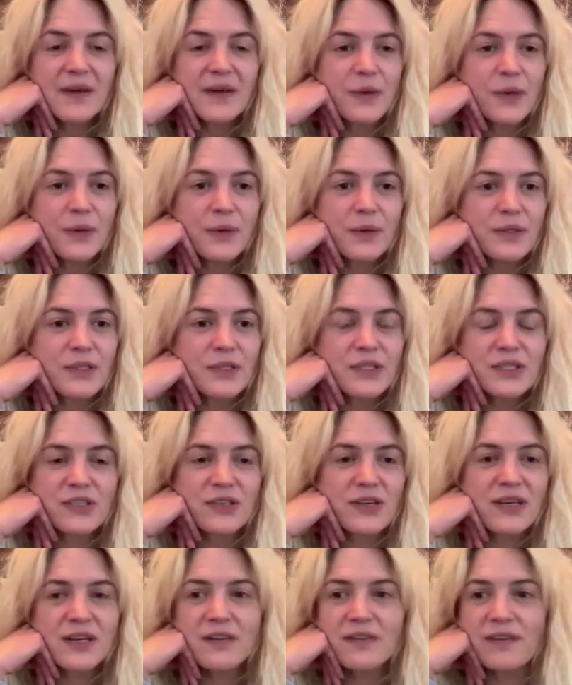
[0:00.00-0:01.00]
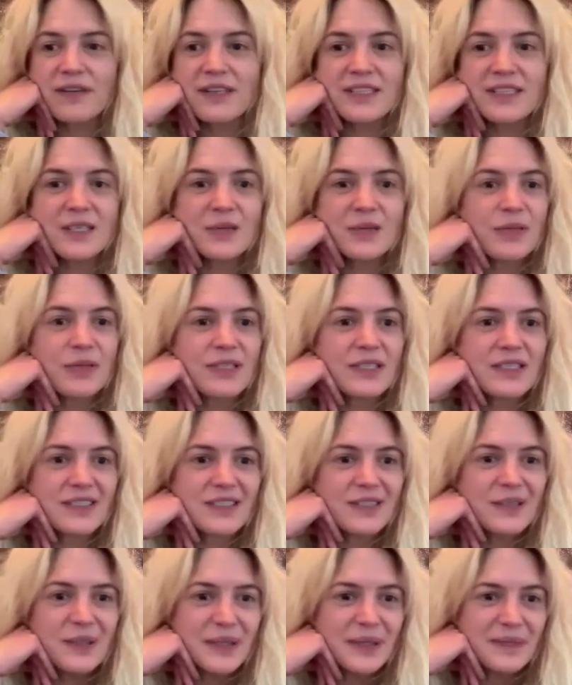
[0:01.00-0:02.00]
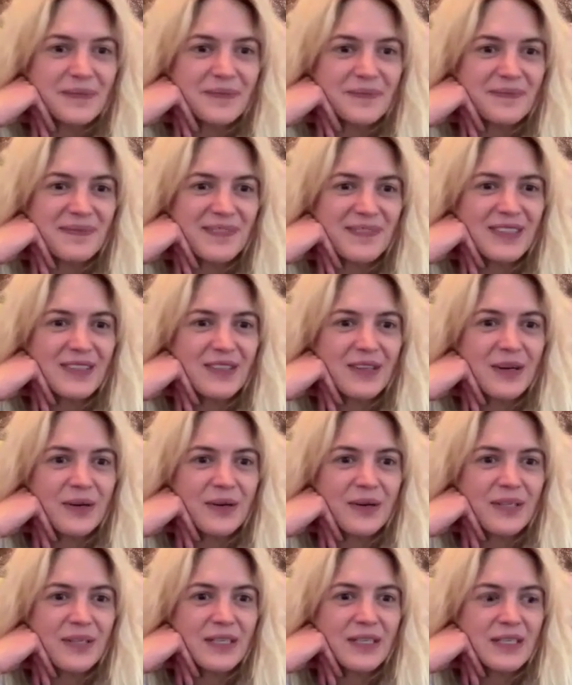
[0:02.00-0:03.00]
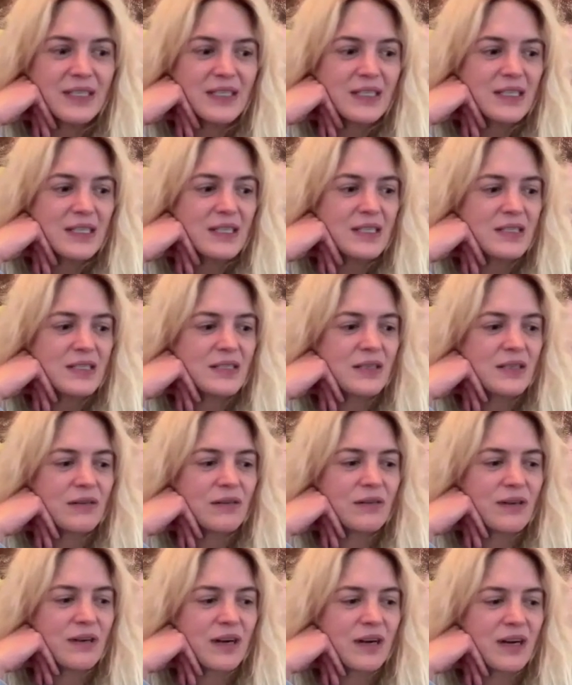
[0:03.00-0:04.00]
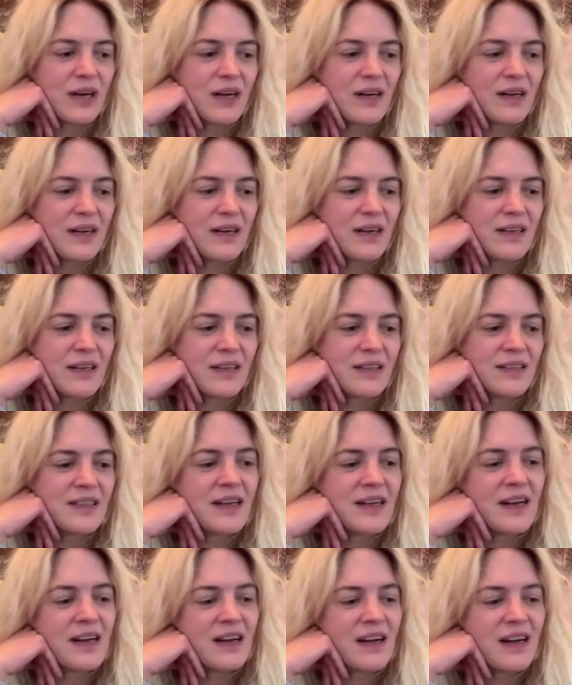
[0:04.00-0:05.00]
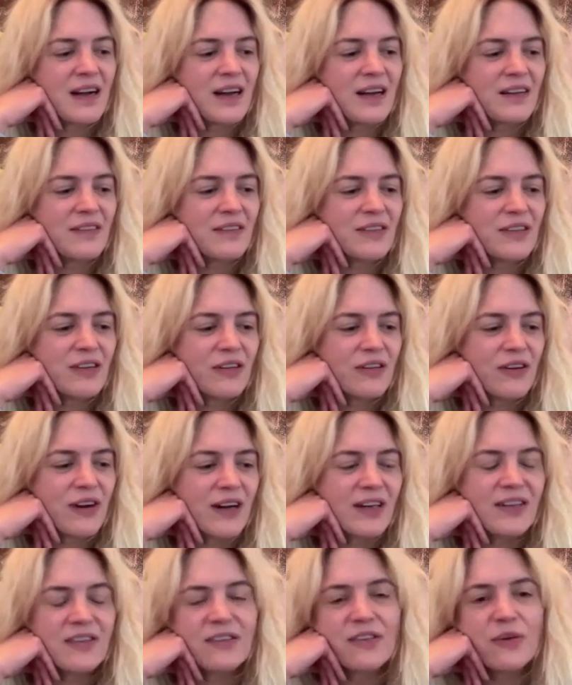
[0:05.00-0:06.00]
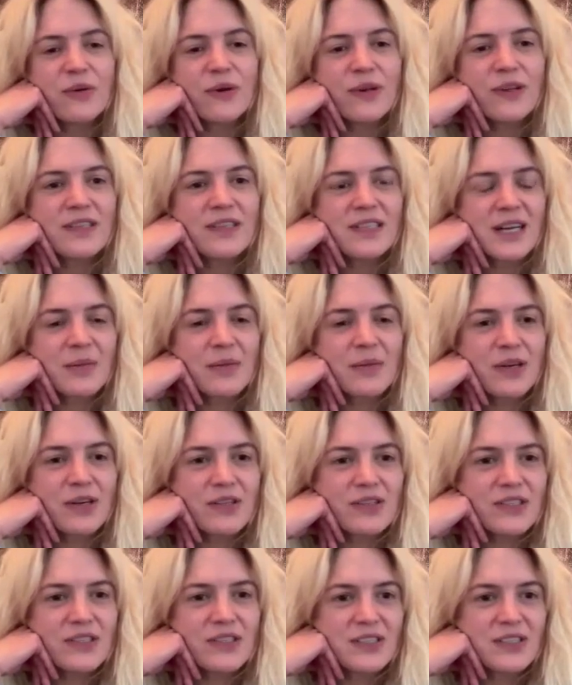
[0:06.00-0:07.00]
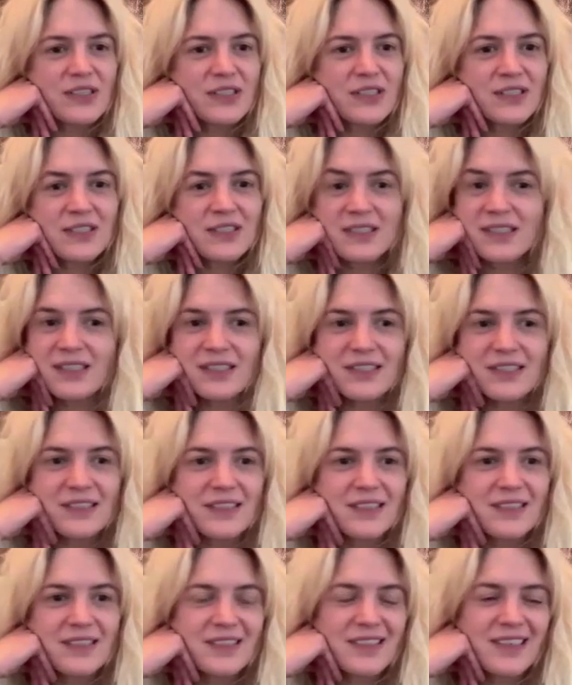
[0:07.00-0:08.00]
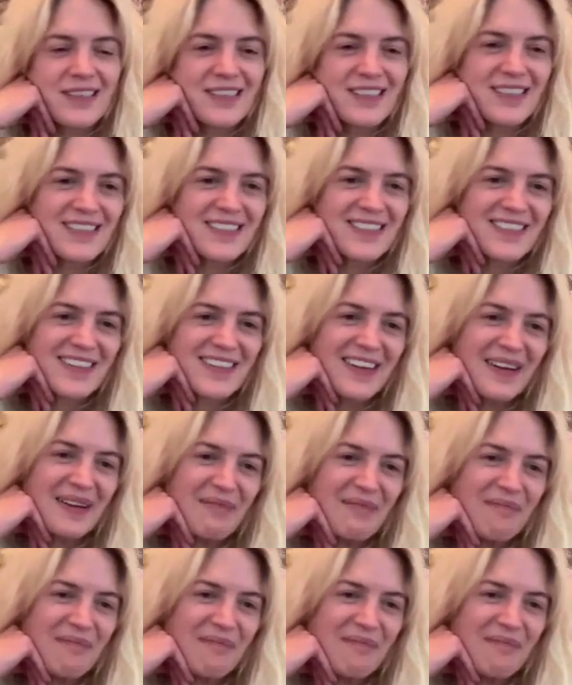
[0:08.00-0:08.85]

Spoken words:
then we were just trying to find some place to do it, So, yeah, I don't know. I don't know where the time goes. It does its thing.